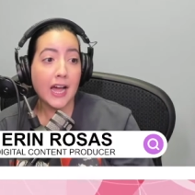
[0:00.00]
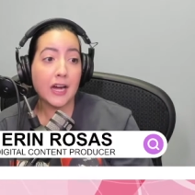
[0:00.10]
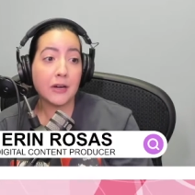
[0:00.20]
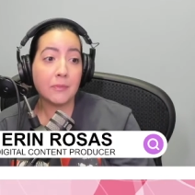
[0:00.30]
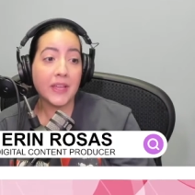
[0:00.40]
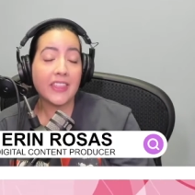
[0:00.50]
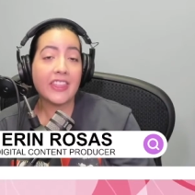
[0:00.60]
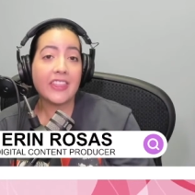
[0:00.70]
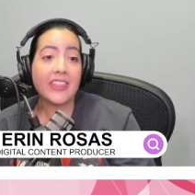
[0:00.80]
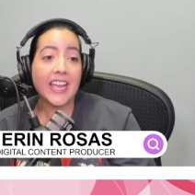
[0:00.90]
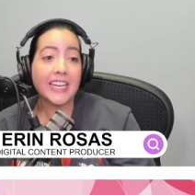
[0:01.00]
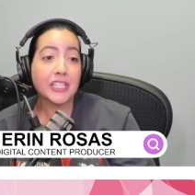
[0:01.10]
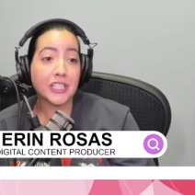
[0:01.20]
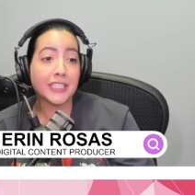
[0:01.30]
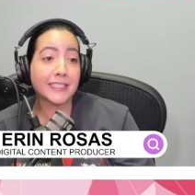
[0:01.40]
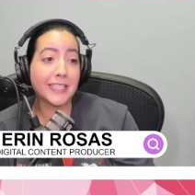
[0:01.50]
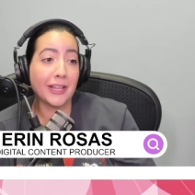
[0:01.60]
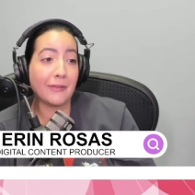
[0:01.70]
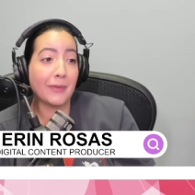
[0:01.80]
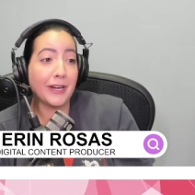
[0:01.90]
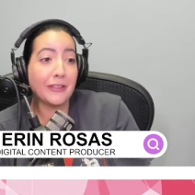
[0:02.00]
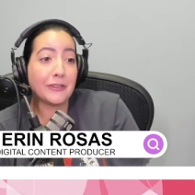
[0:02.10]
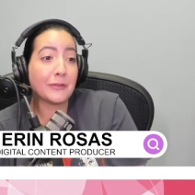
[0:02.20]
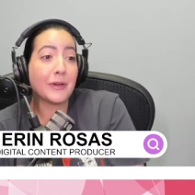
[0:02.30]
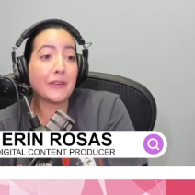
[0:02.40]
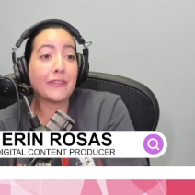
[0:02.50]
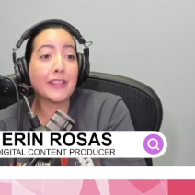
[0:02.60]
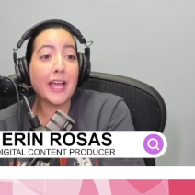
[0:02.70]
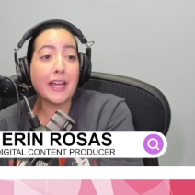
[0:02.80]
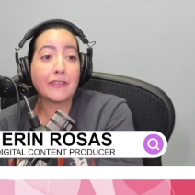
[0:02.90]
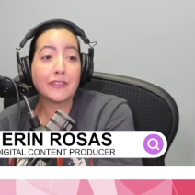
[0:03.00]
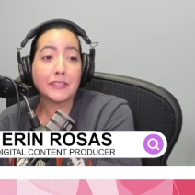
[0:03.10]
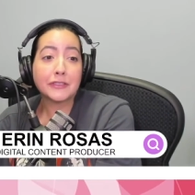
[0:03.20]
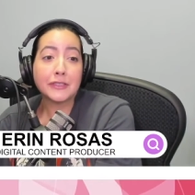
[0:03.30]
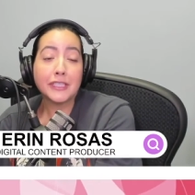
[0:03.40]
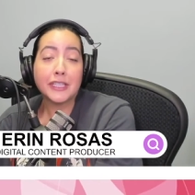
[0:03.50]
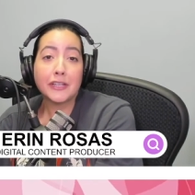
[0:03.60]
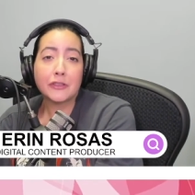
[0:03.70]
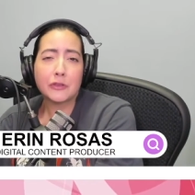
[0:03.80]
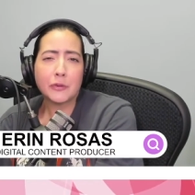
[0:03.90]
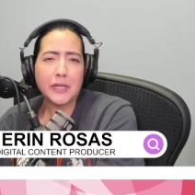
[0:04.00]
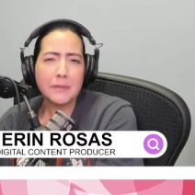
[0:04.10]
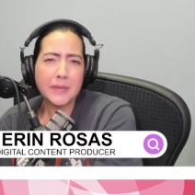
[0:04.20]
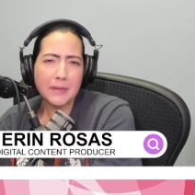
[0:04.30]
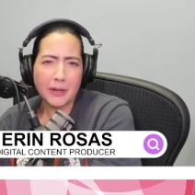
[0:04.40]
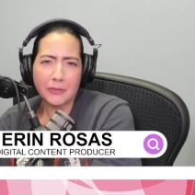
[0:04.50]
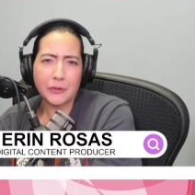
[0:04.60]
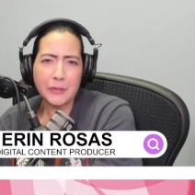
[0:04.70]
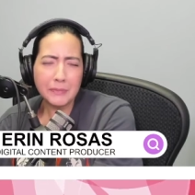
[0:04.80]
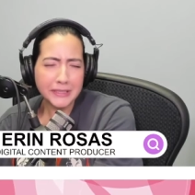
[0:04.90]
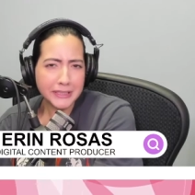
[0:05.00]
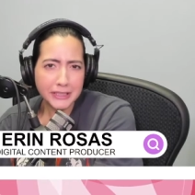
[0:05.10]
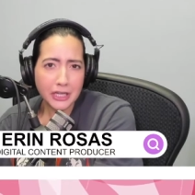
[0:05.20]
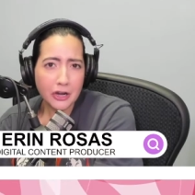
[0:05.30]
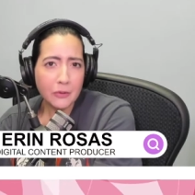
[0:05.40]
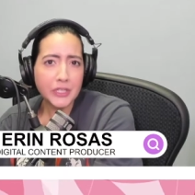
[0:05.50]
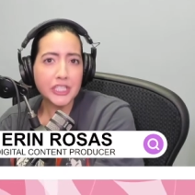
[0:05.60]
Um, they just celebrated their 25th anniversary three about three months ago,